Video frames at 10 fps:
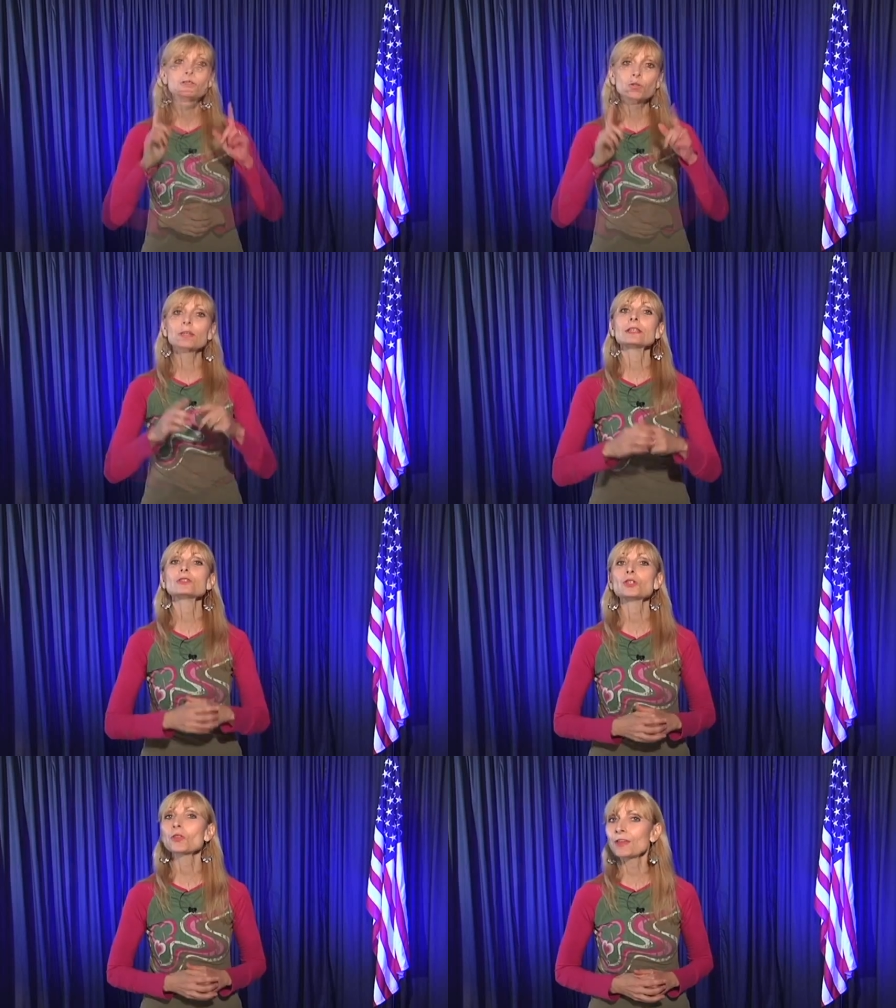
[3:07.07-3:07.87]
During
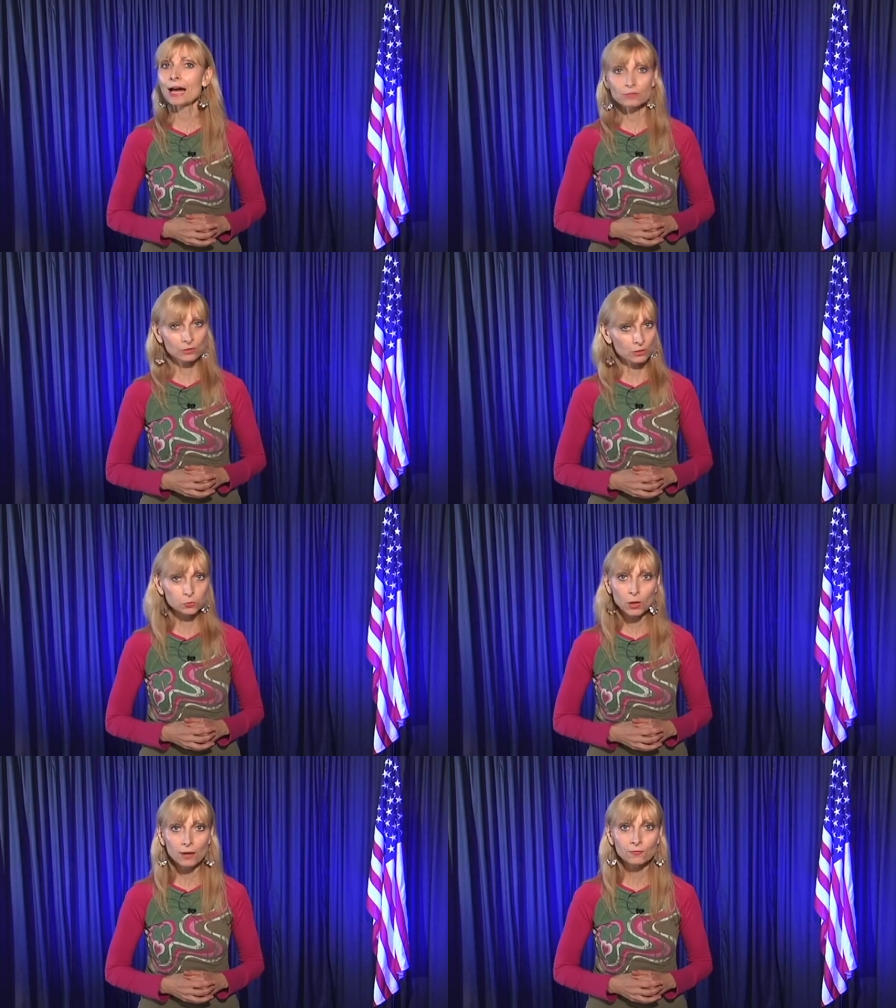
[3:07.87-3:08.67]
these
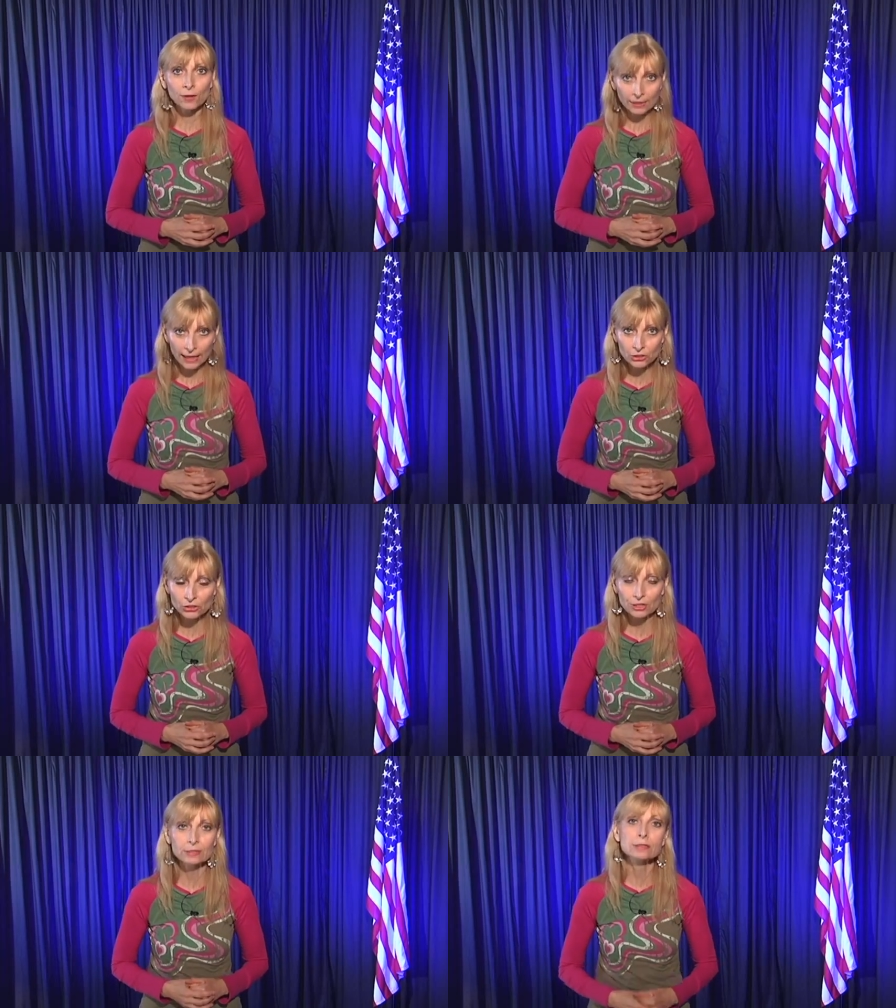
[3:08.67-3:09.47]
2012
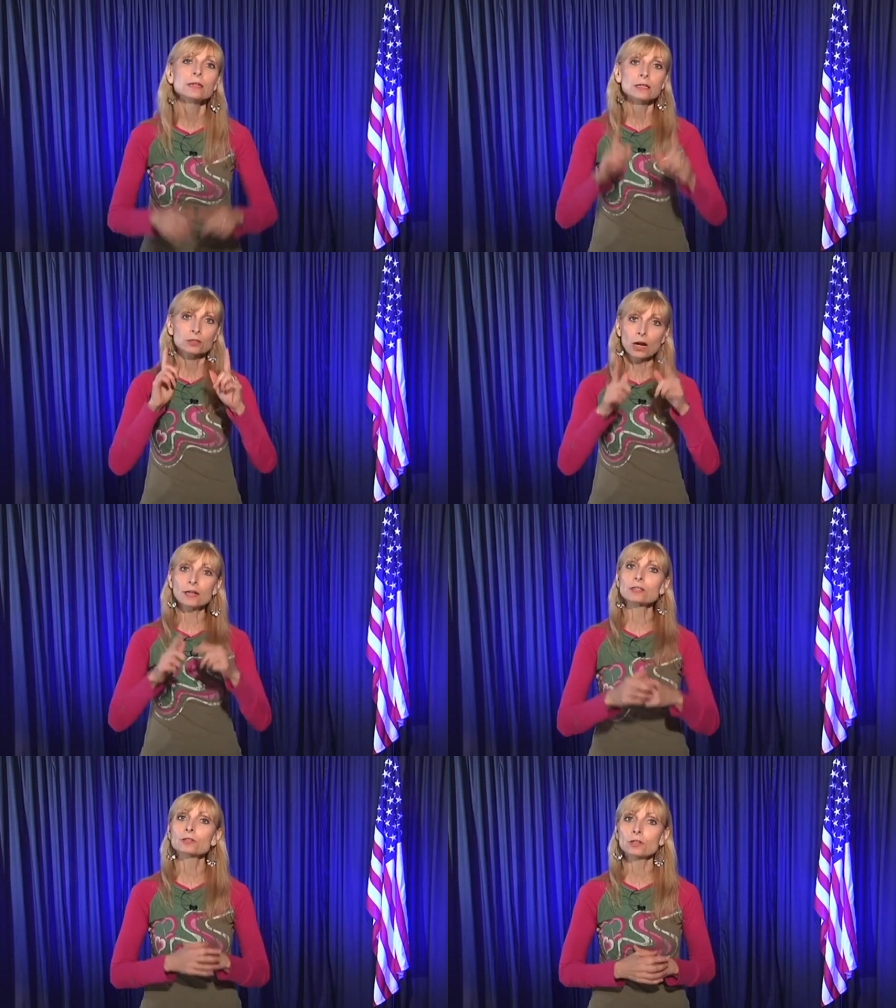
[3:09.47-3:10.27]
elections,
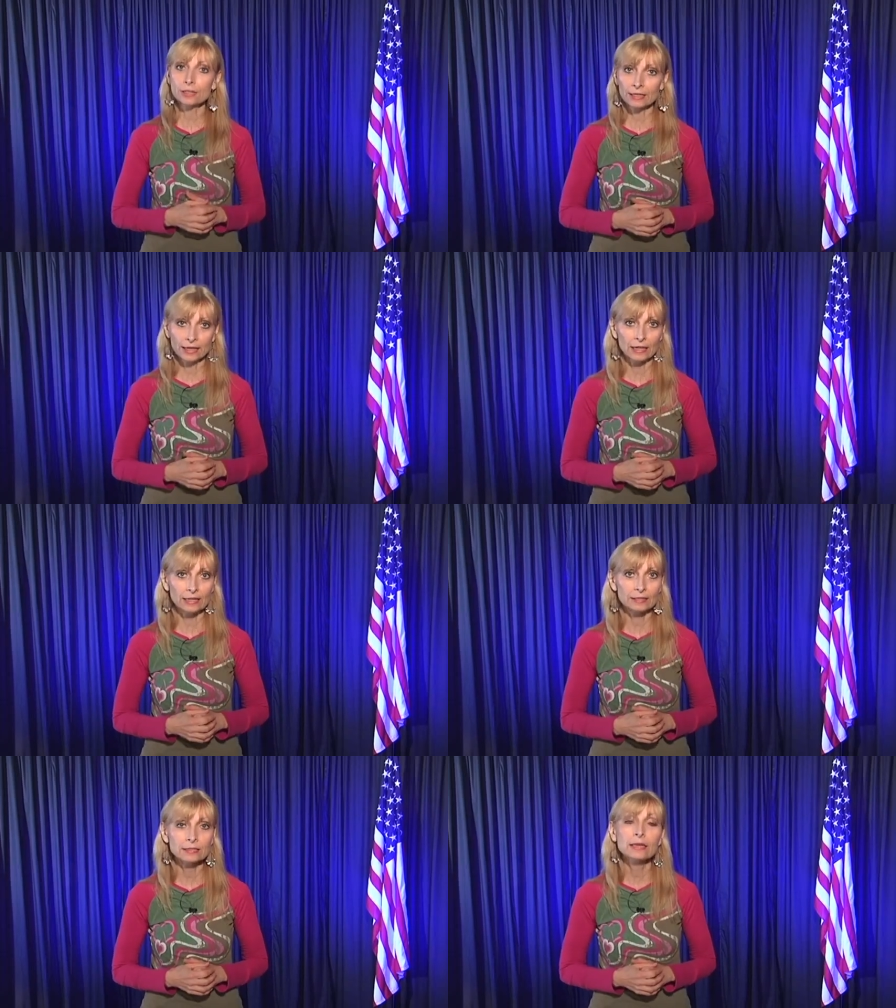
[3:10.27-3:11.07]
God is looking at
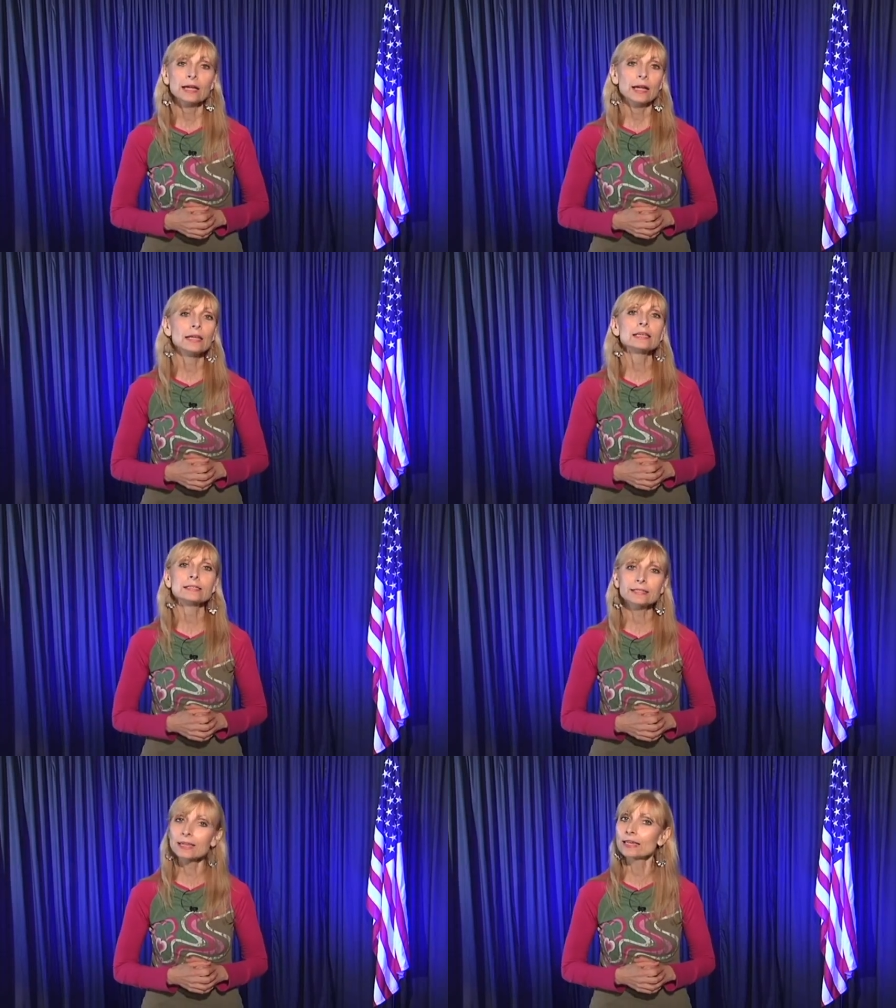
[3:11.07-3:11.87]
us and
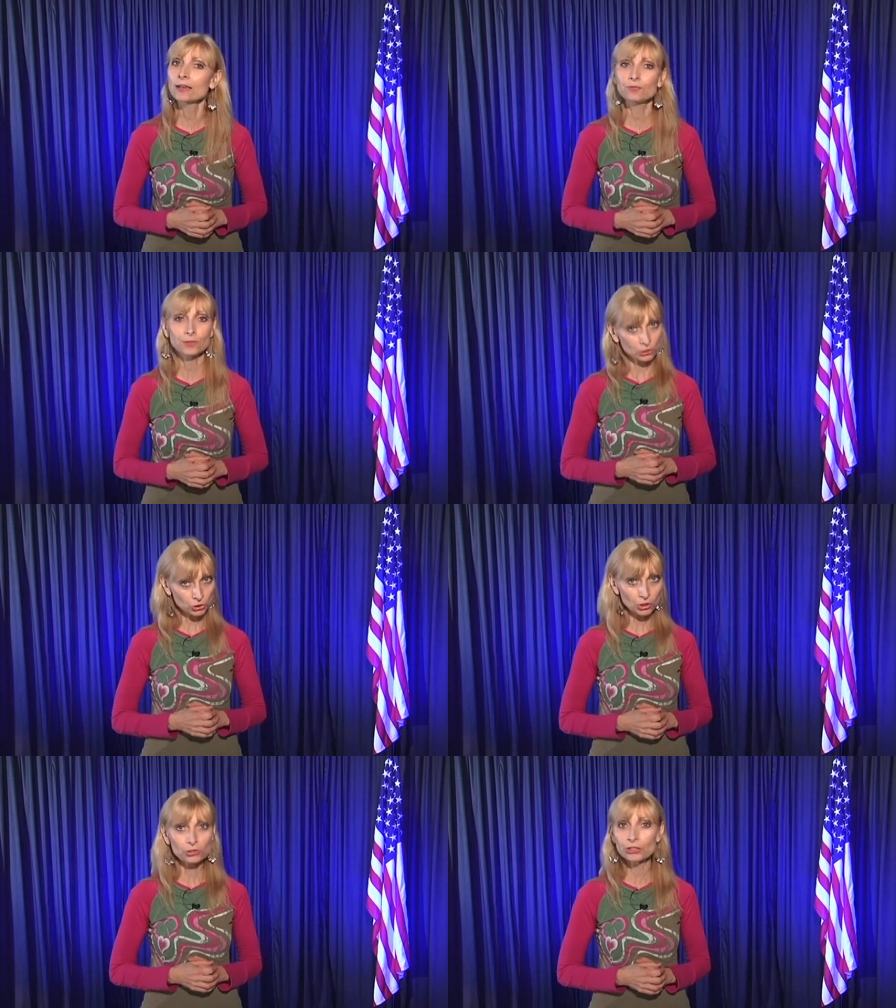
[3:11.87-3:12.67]
He's seeing if the
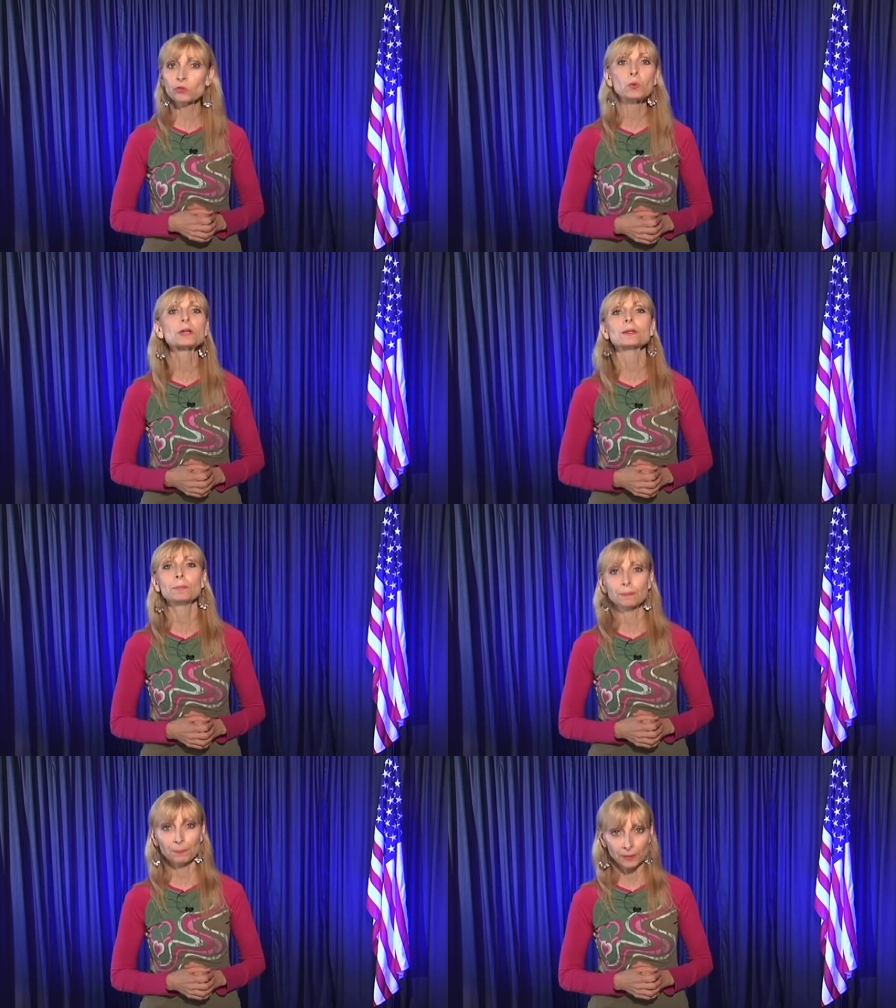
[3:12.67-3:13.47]
church is going to
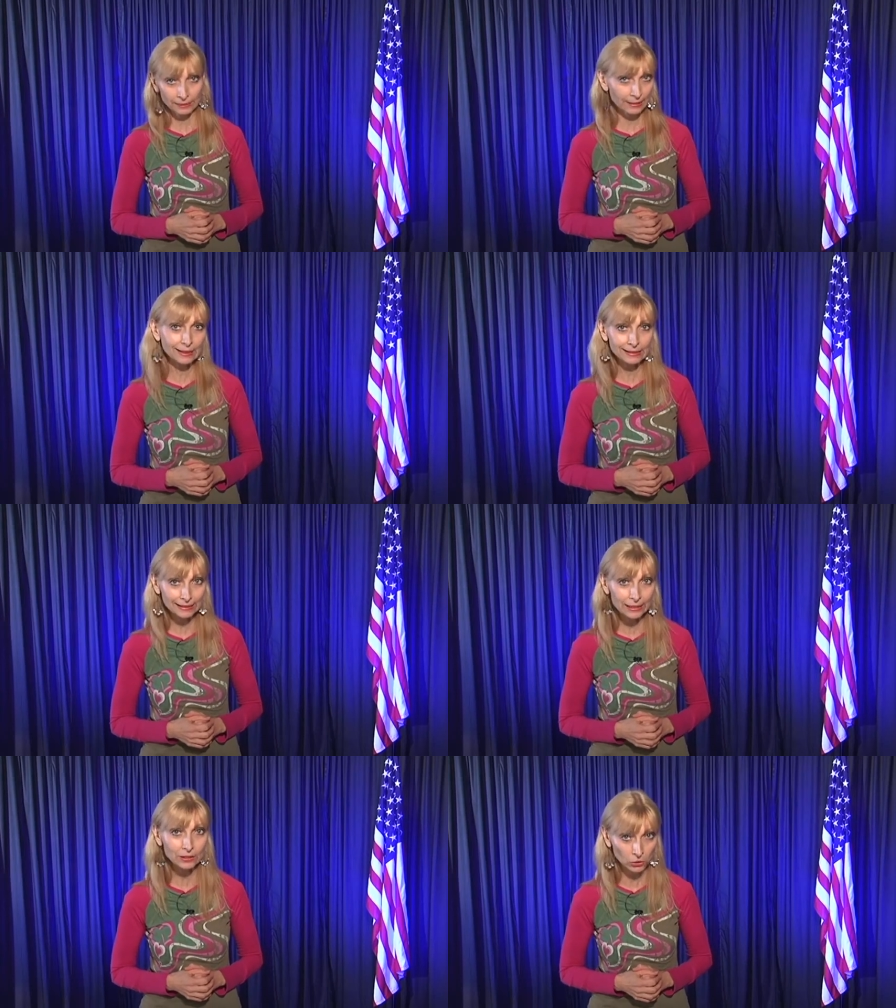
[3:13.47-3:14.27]
be
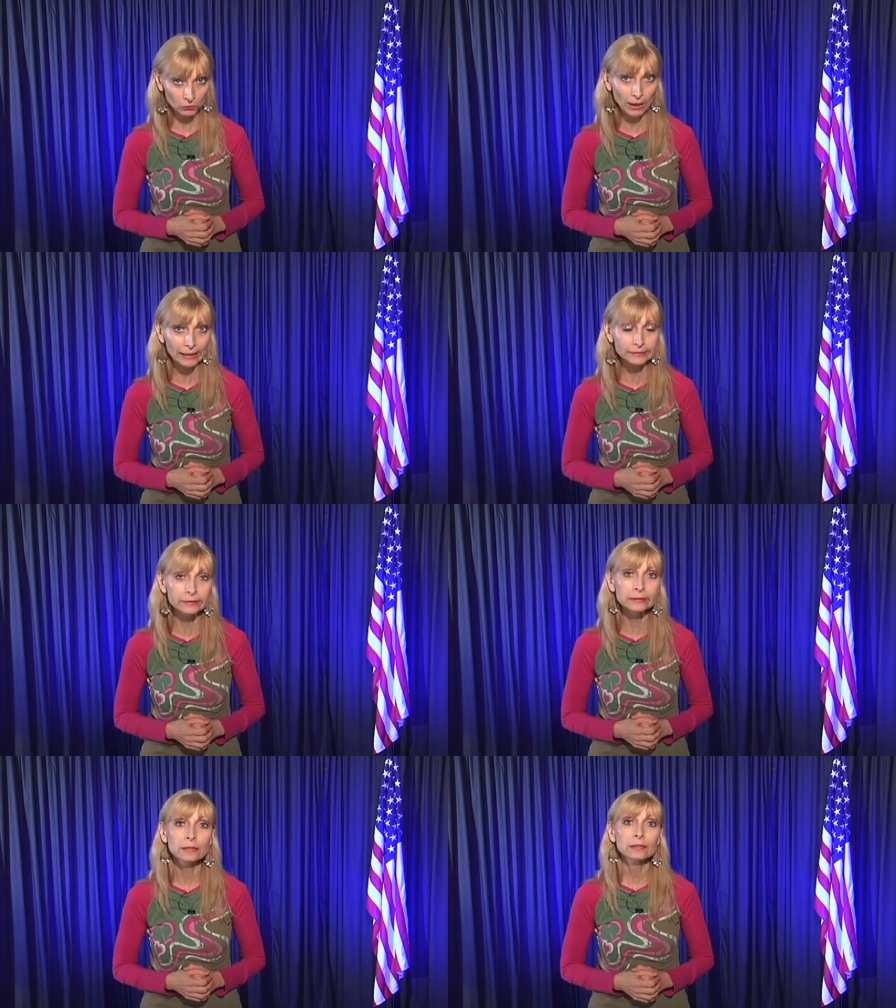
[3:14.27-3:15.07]
politically correct,